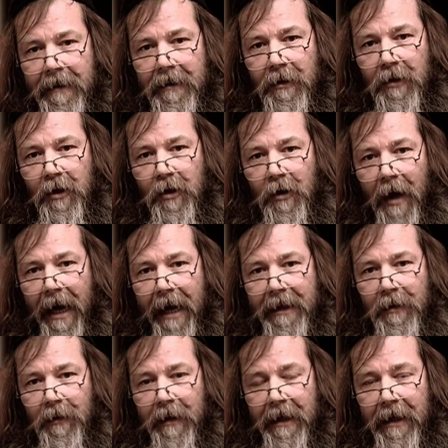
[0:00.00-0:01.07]
to try
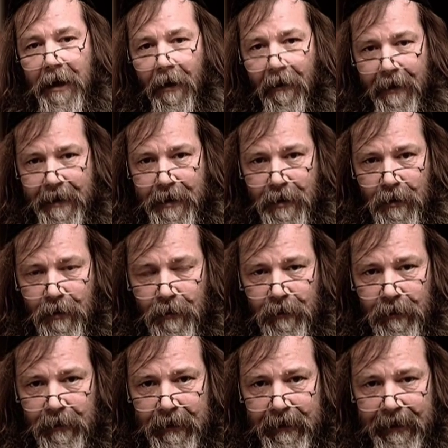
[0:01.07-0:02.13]
to encourage you
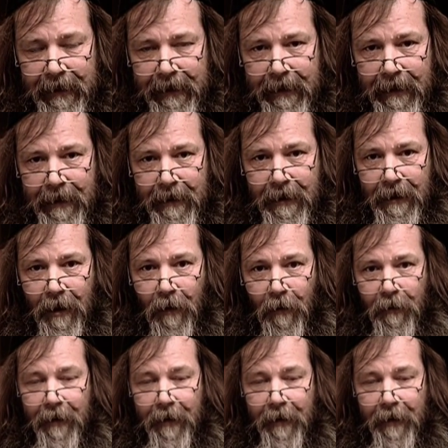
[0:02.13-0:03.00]
of